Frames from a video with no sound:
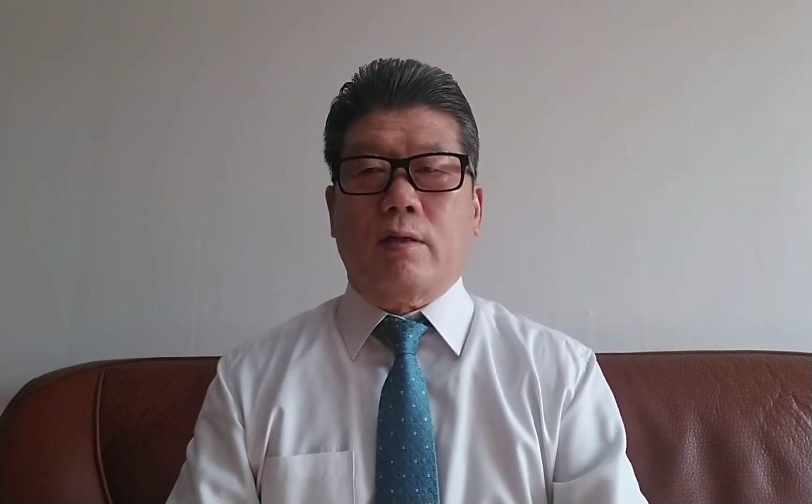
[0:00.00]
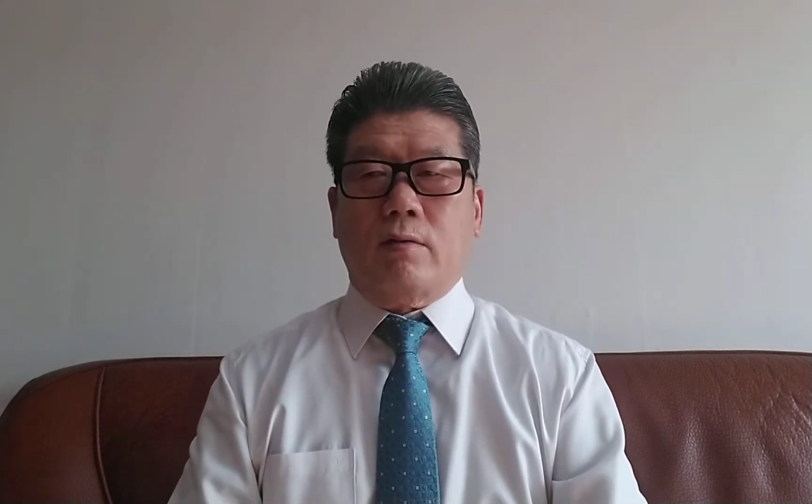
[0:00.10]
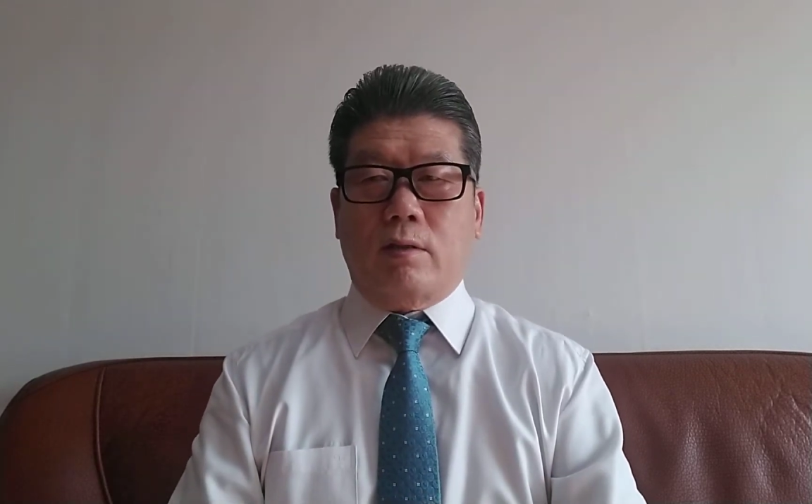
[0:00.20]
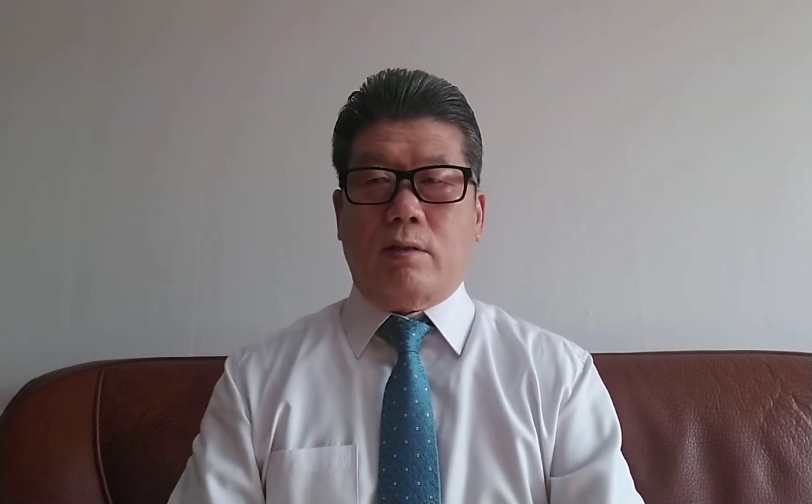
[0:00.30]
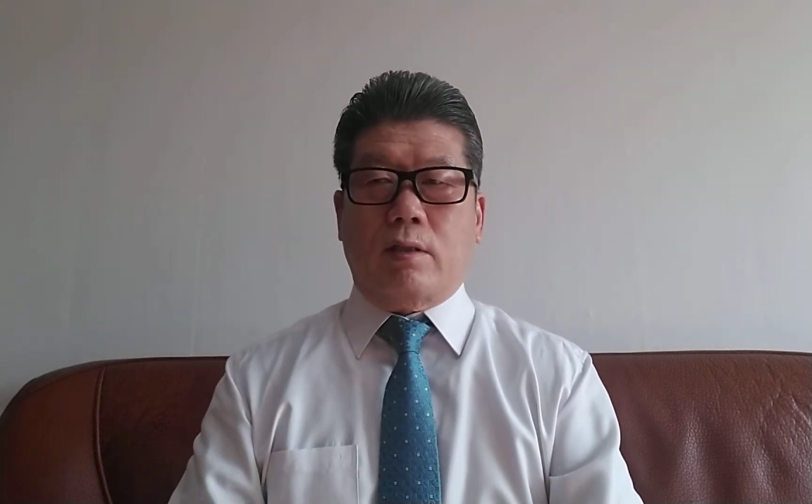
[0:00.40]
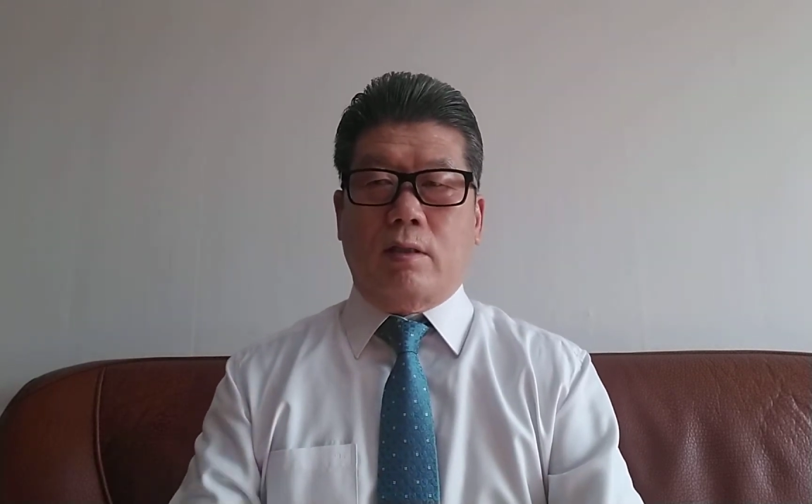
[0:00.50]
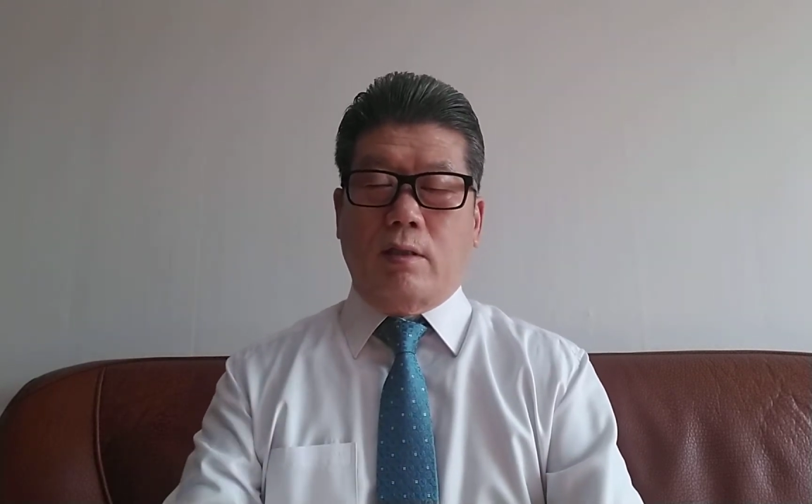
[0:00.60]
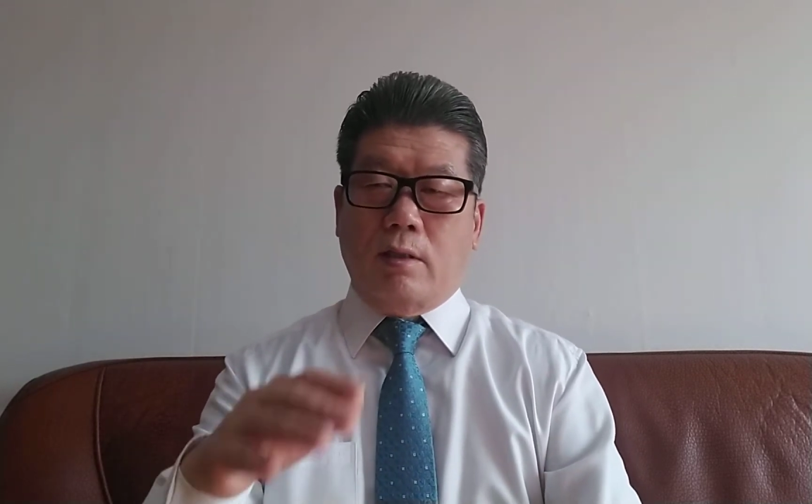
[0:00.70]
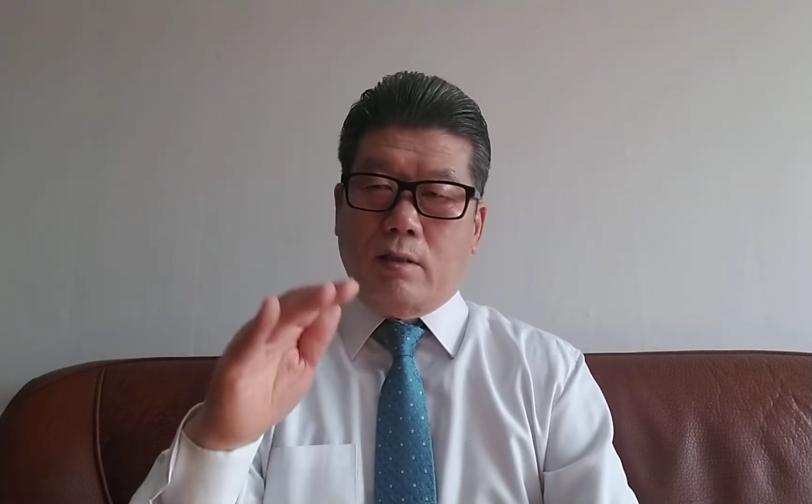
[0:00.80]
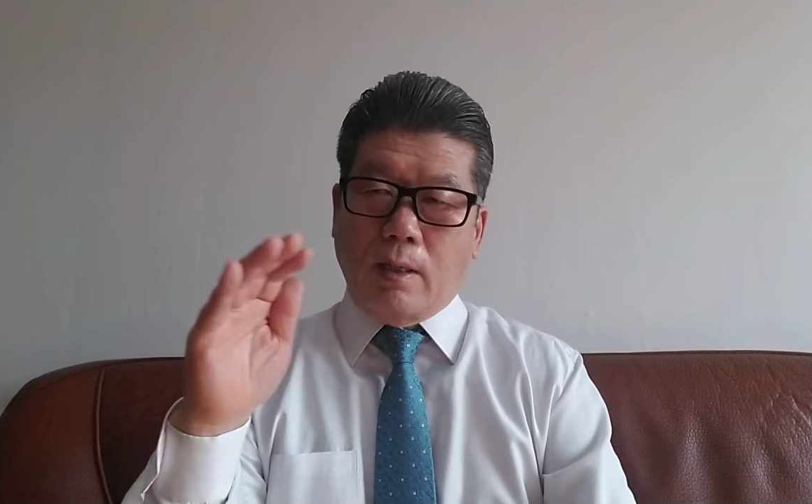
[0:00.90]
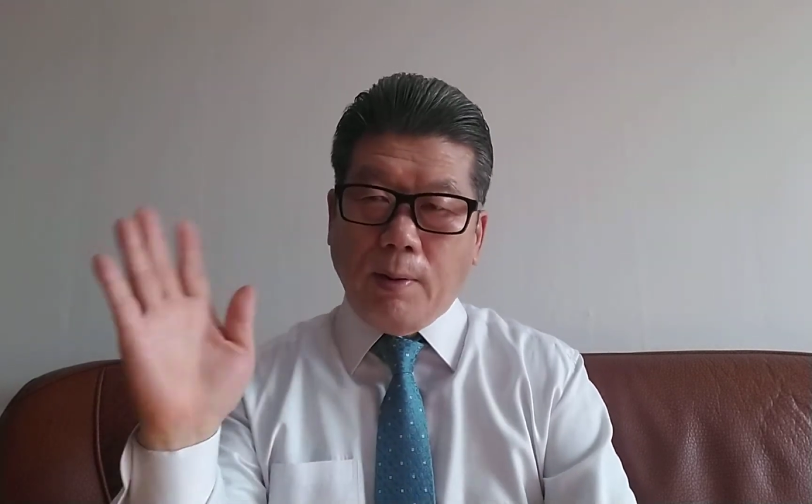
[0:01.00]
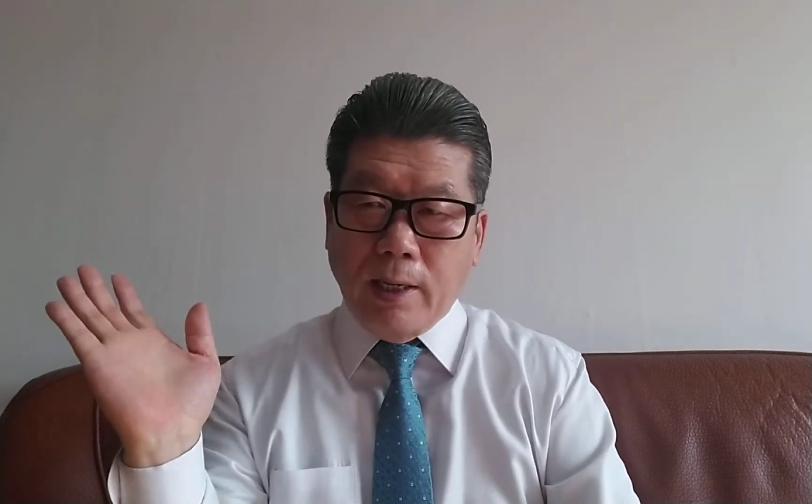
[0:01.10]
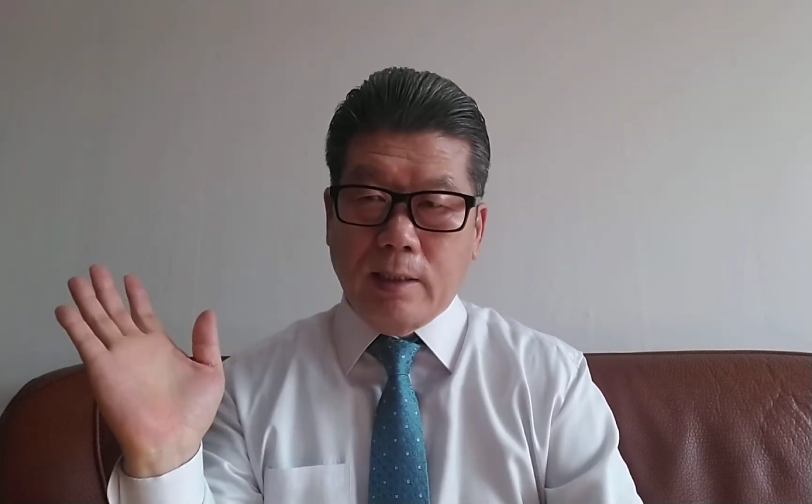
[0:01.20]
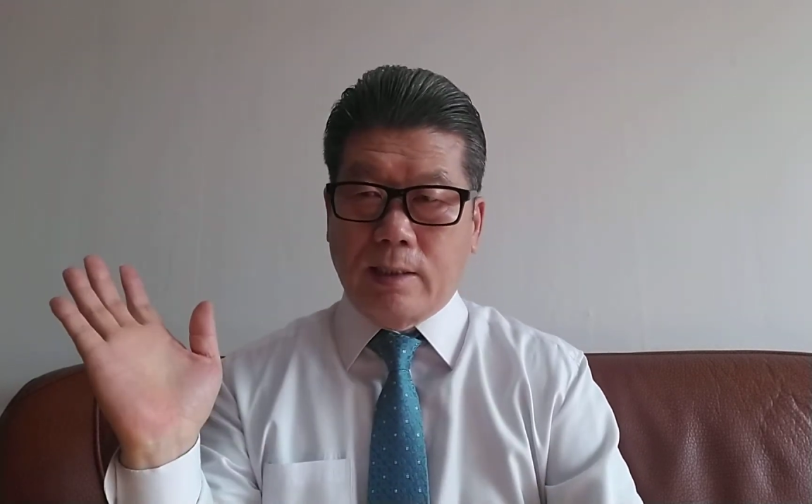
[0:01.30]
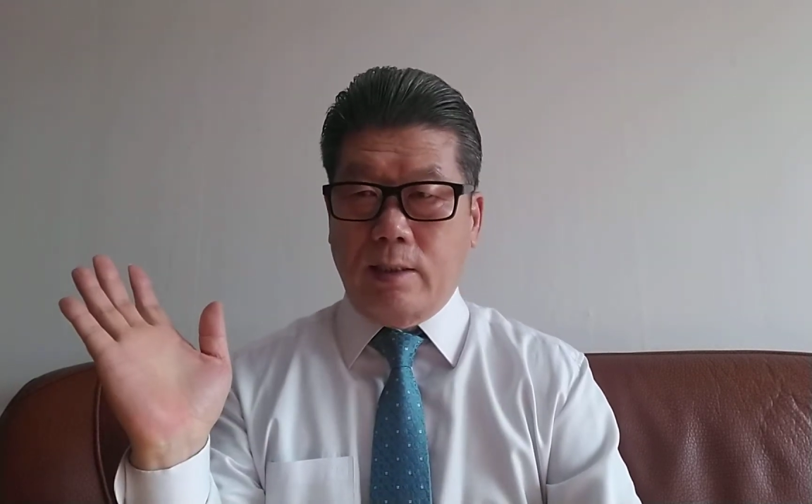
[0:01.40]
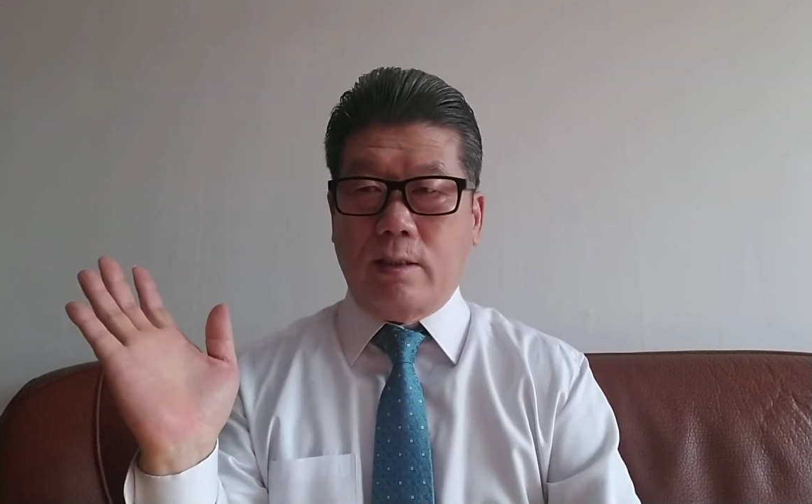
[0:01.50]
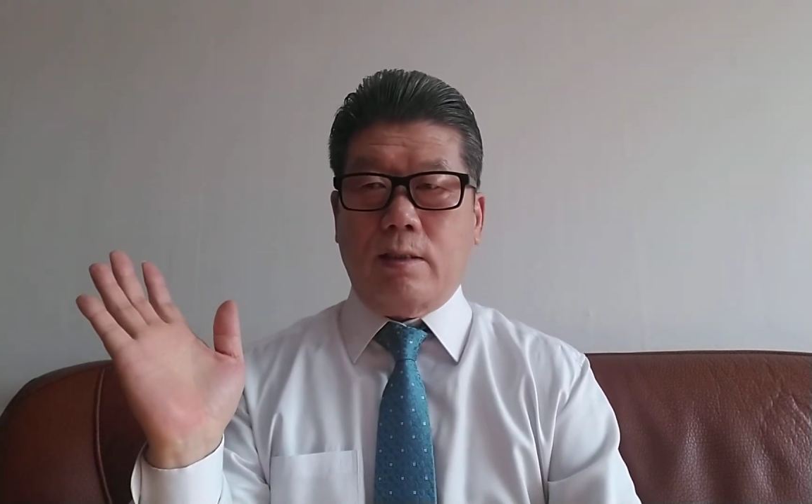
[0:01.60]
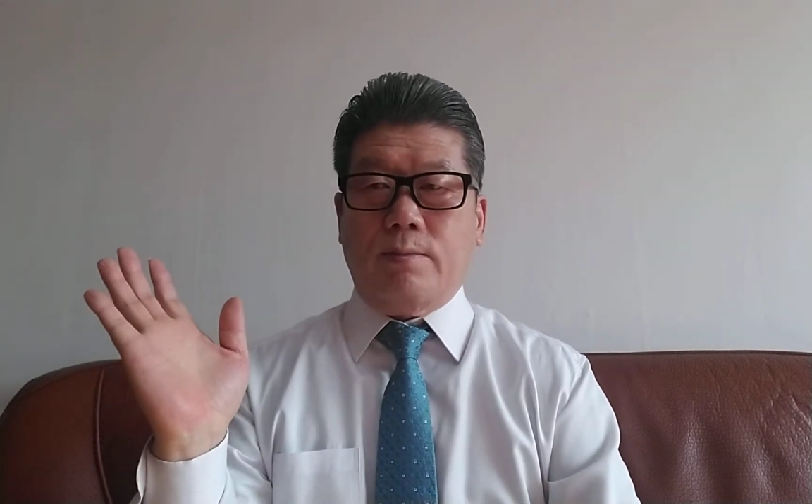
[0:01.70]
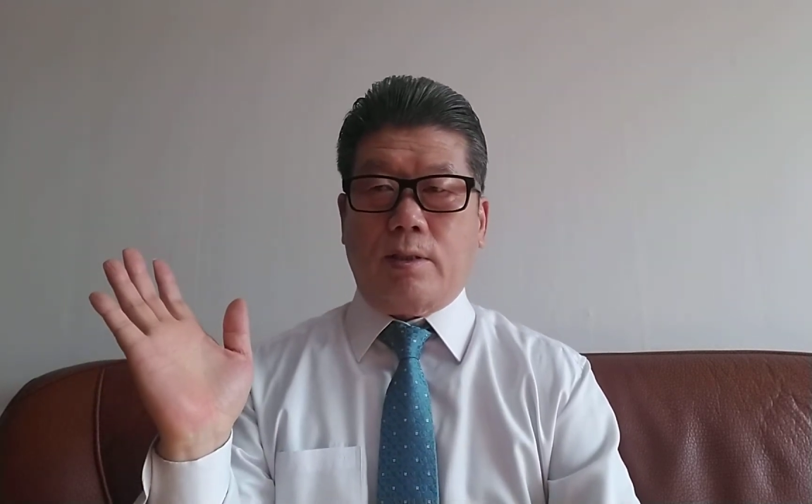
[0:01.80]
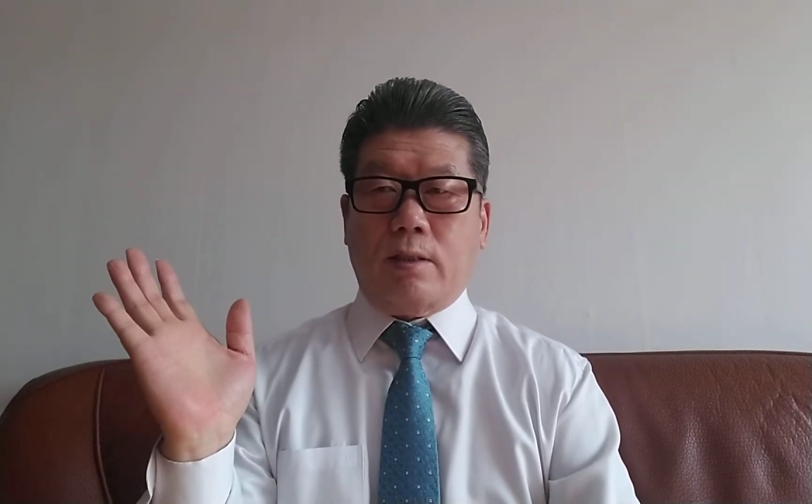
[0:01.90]
You understand? Japan is a little
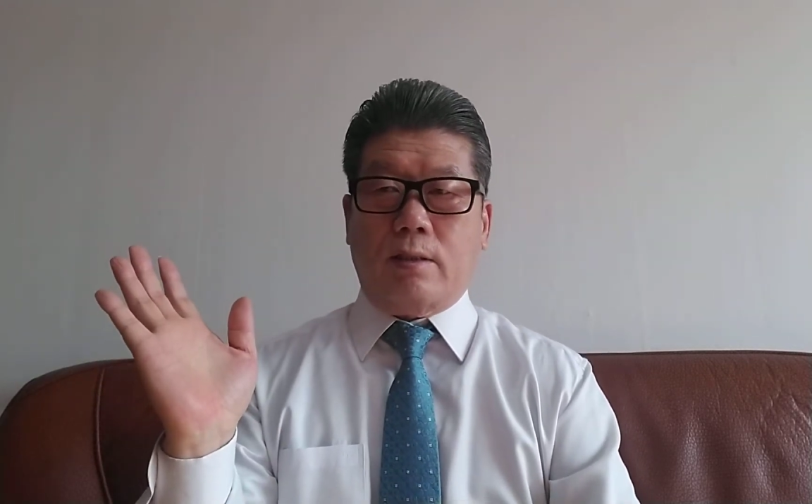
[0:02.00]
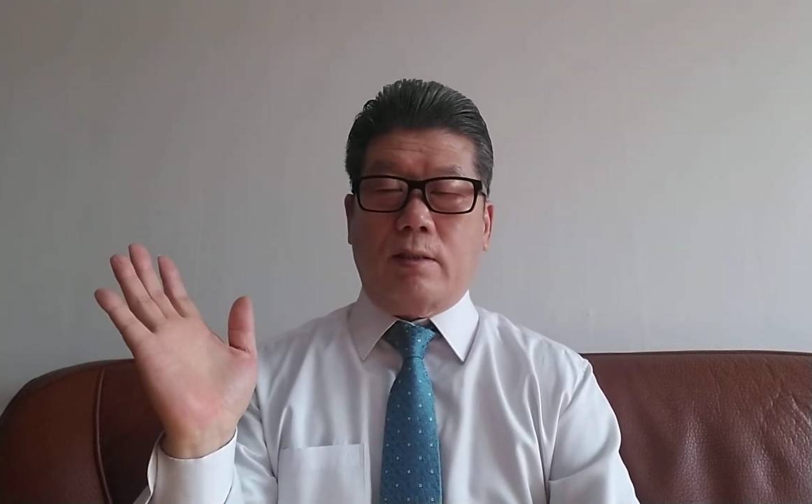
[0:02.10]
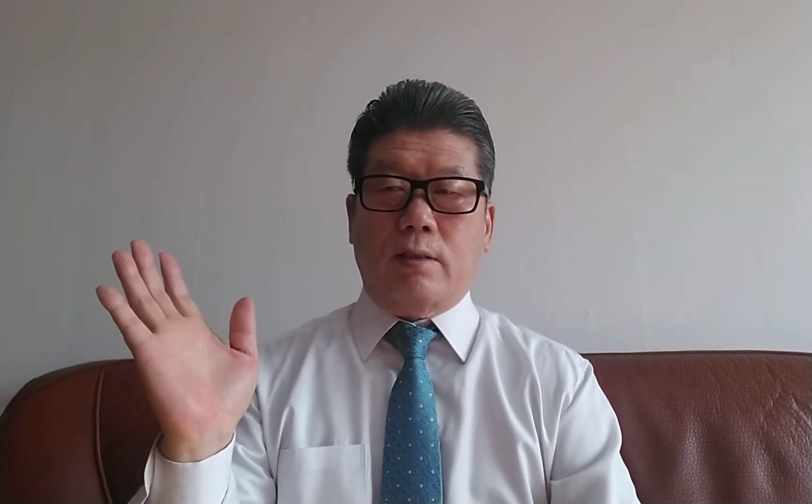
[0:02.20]
different.